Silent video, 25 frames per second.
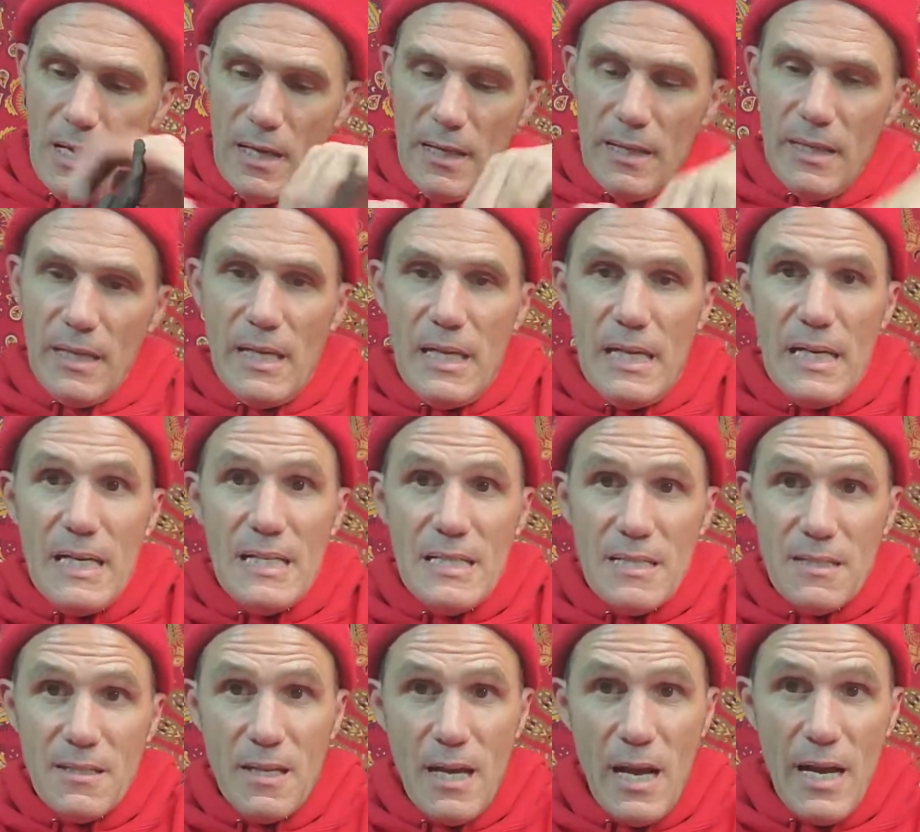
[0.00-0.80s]
The
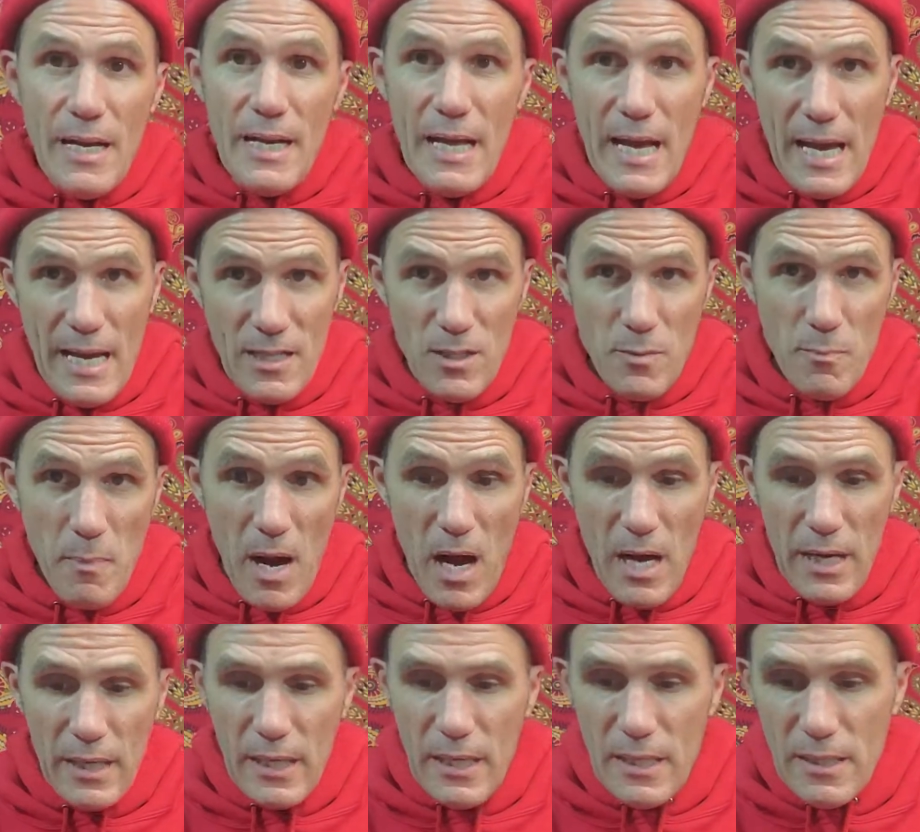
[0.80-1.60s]
inside has
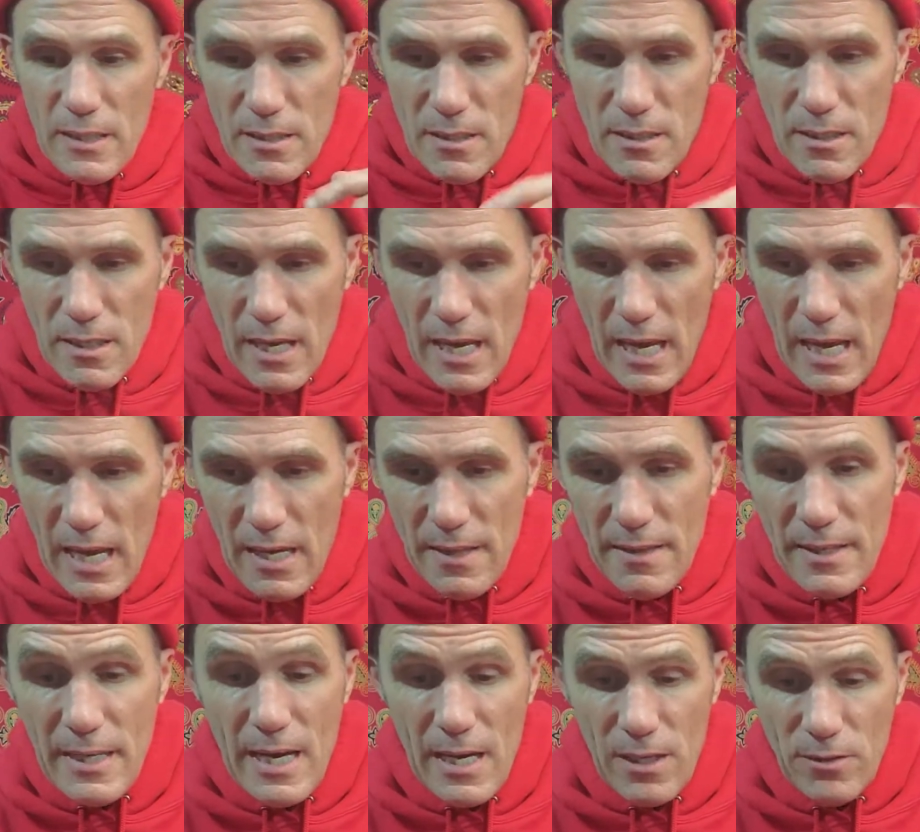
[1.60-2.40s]
pockets
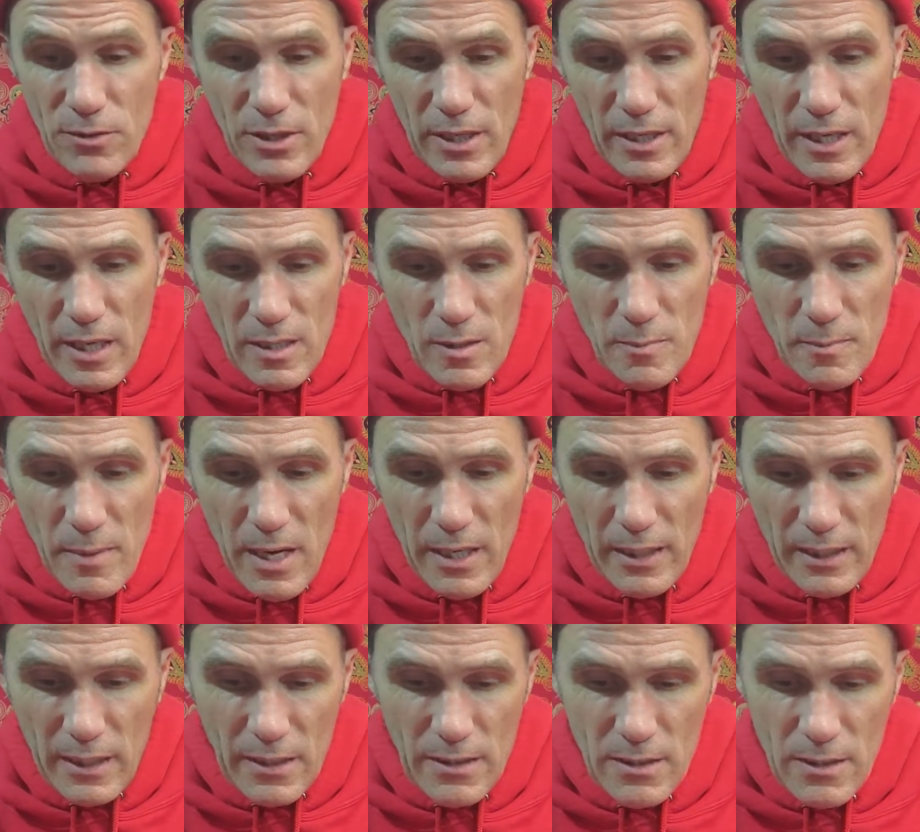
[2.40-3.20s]
and the outside has
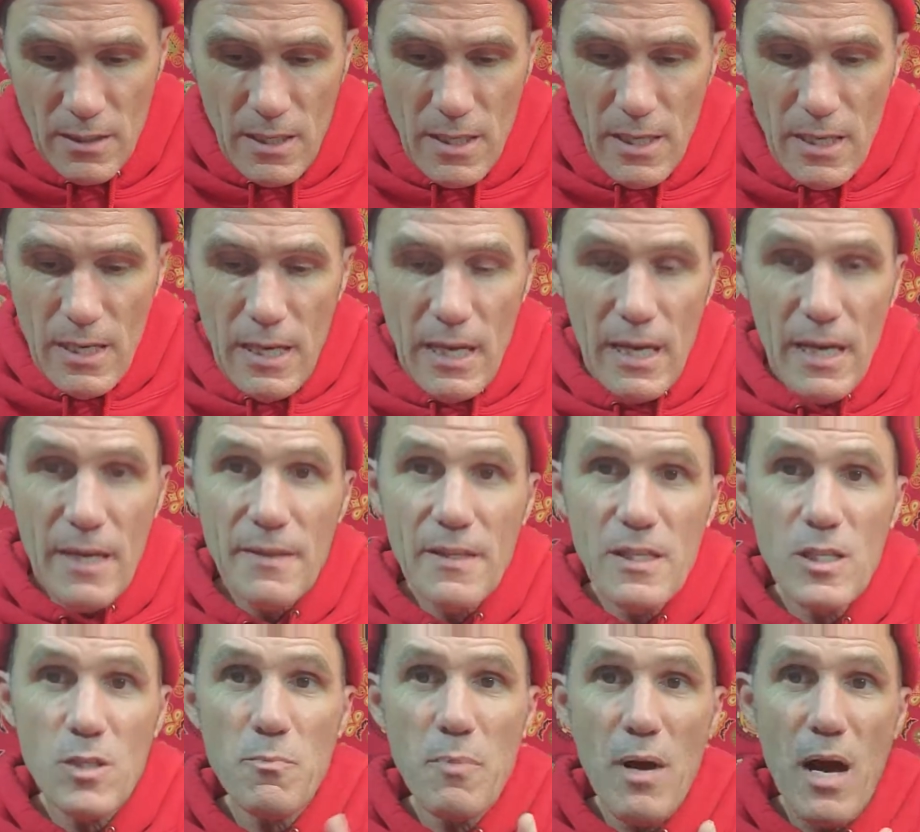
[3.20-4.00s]
pockets. And
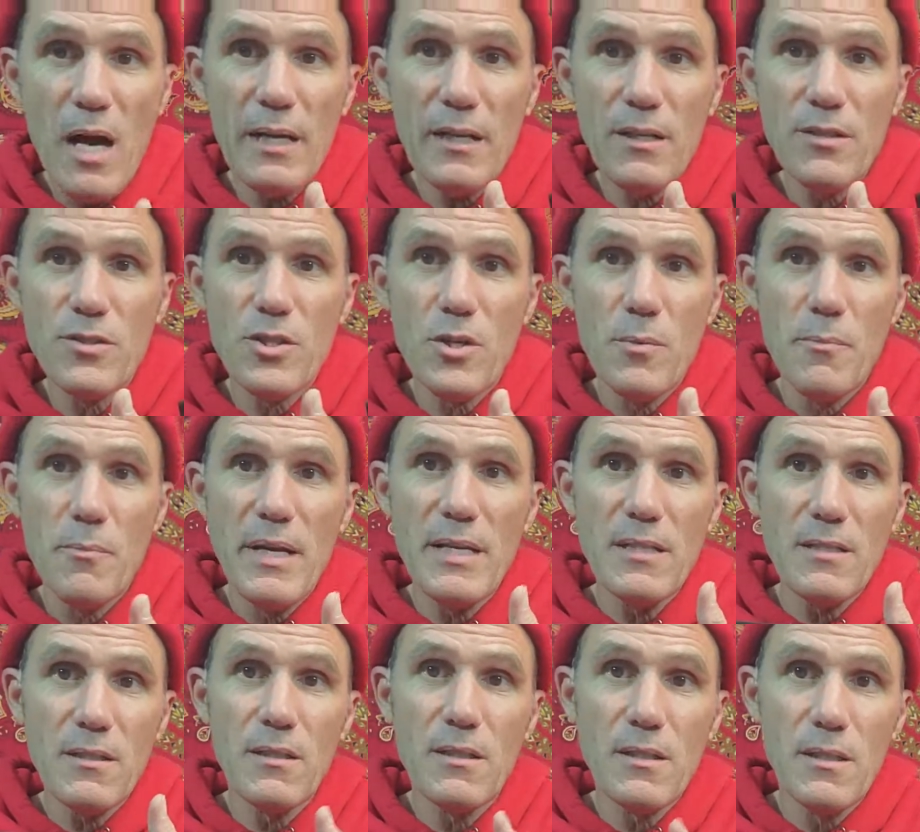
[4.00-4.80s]
these pockets are
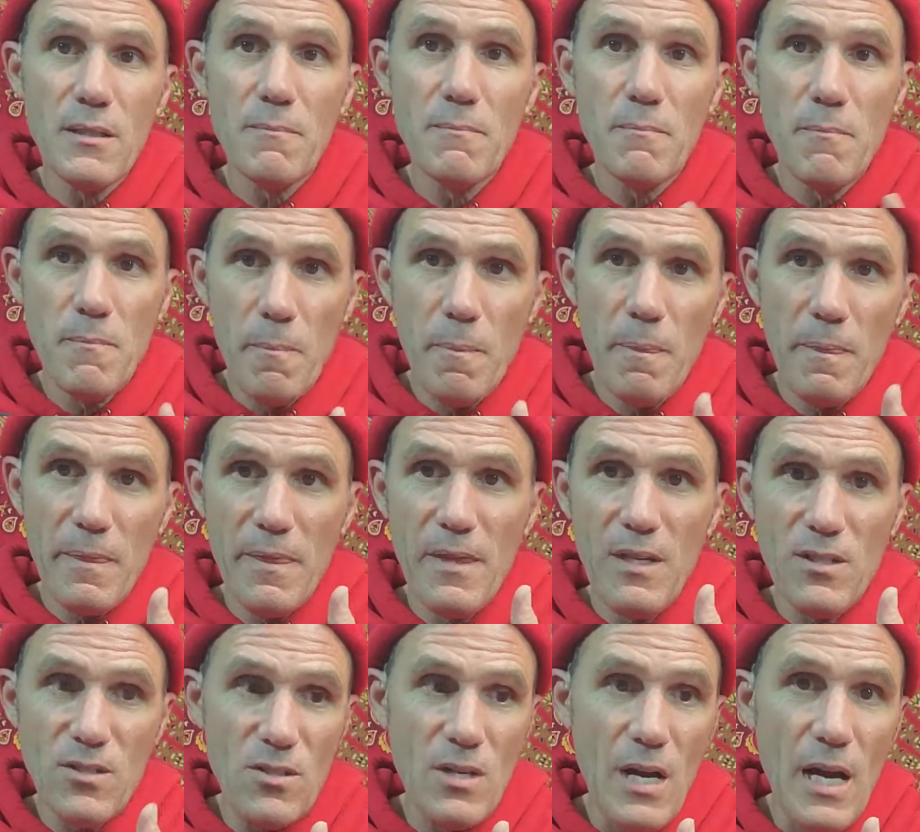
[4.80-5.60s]
basically
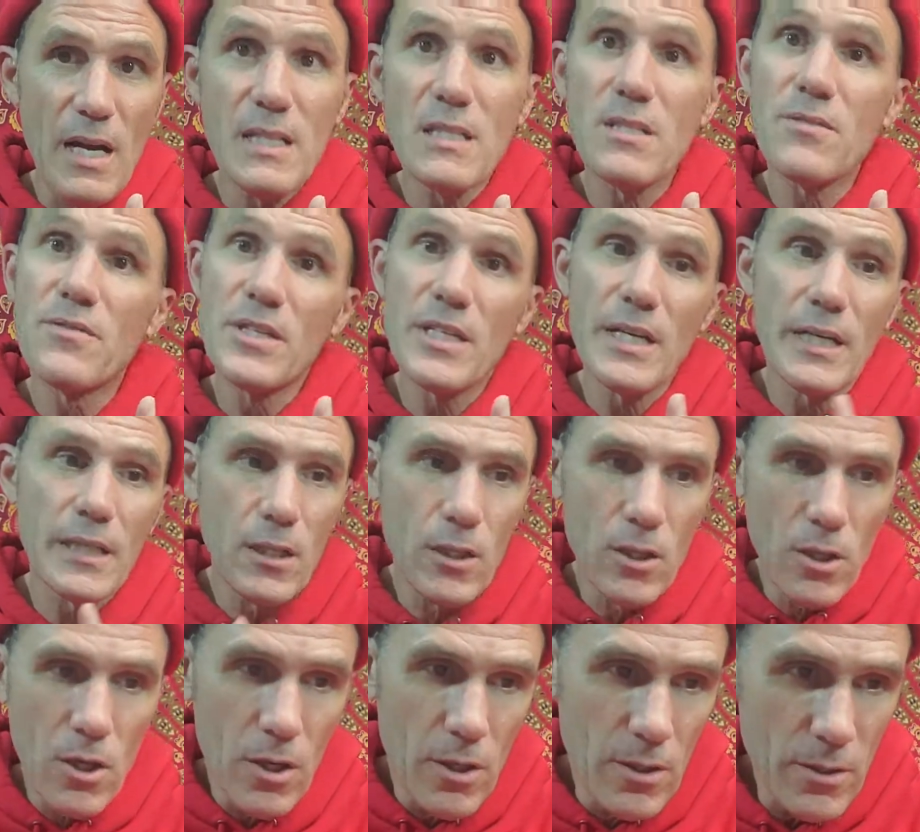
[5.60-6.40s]
the size of a deck
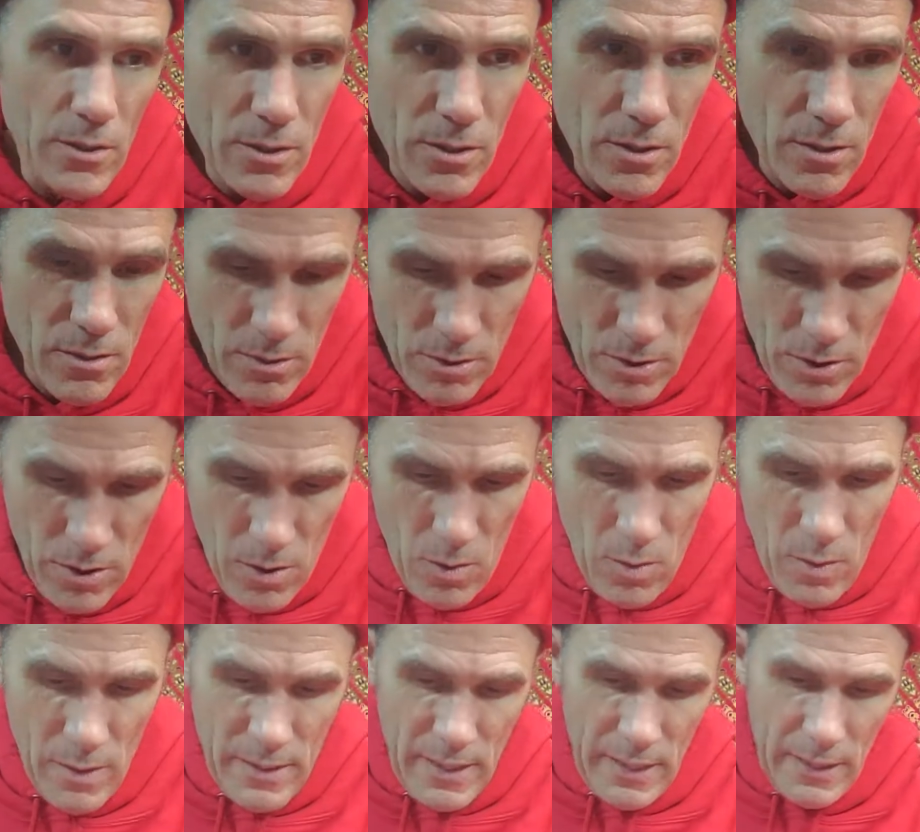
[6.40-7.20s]
of cards.
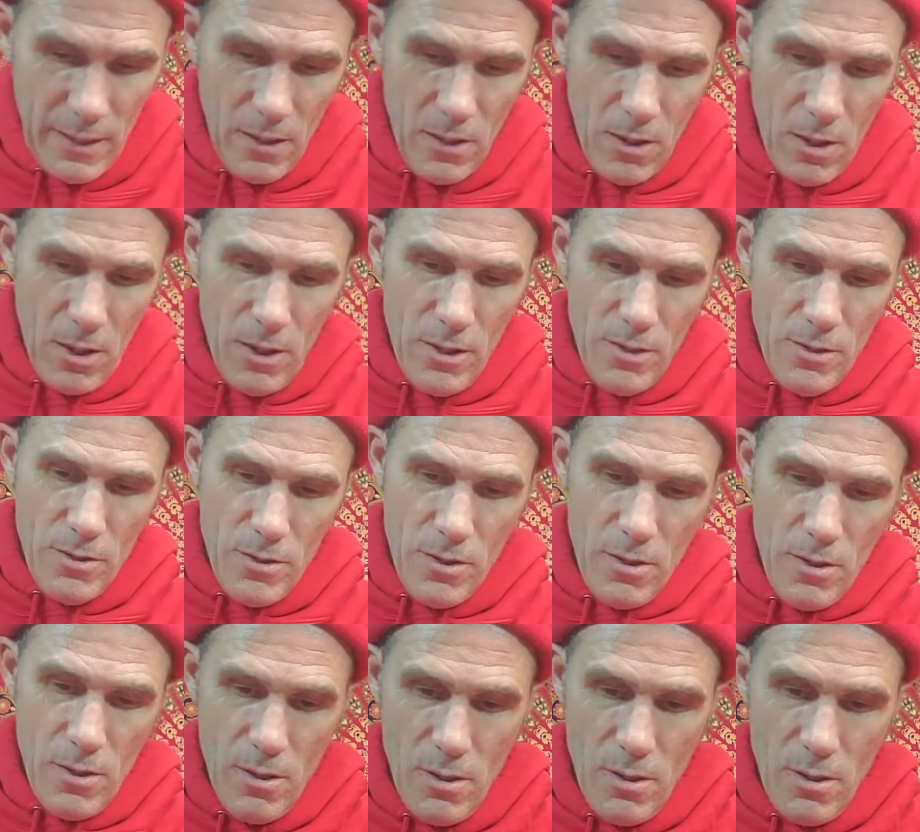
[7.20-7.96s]
So a deck of cards